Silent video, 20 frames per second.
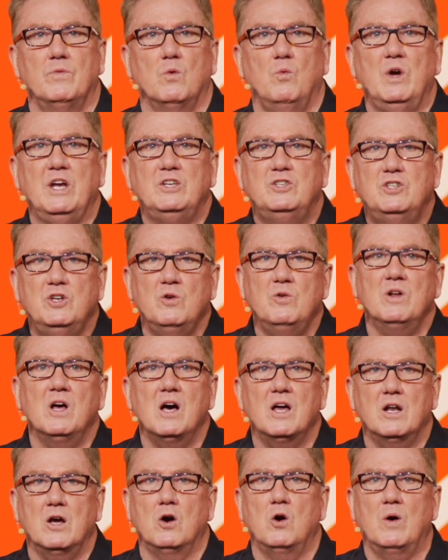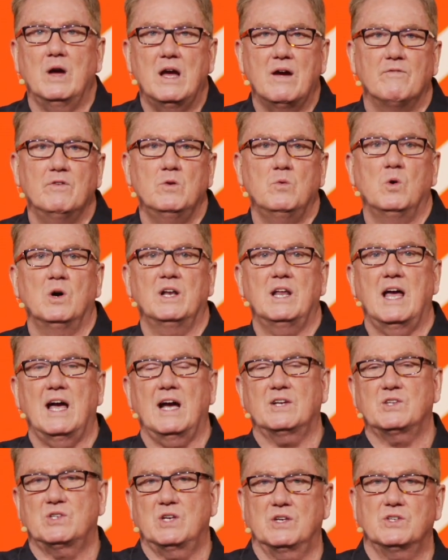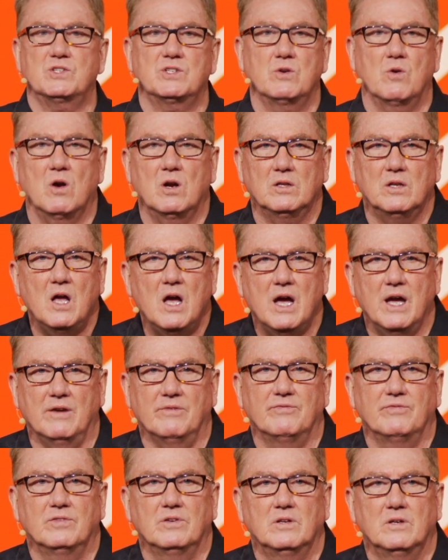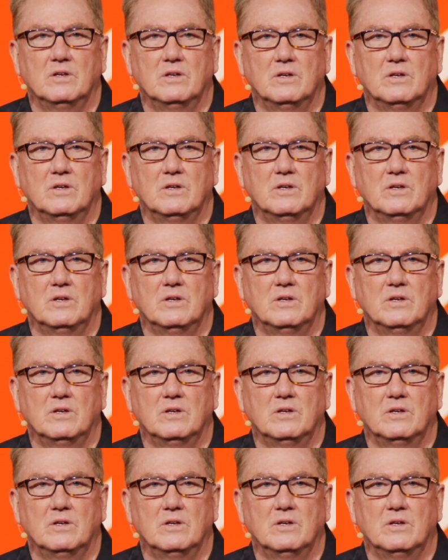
We do not owe everyone access to our life.